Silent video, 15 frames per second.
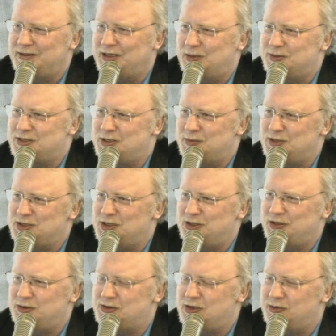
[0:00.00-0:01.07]
was no
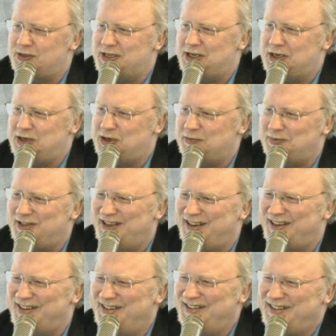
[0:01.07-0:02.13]
10-year
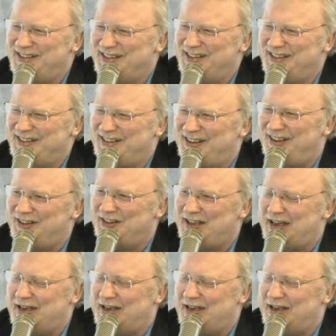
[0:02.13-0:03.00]
plan and all that.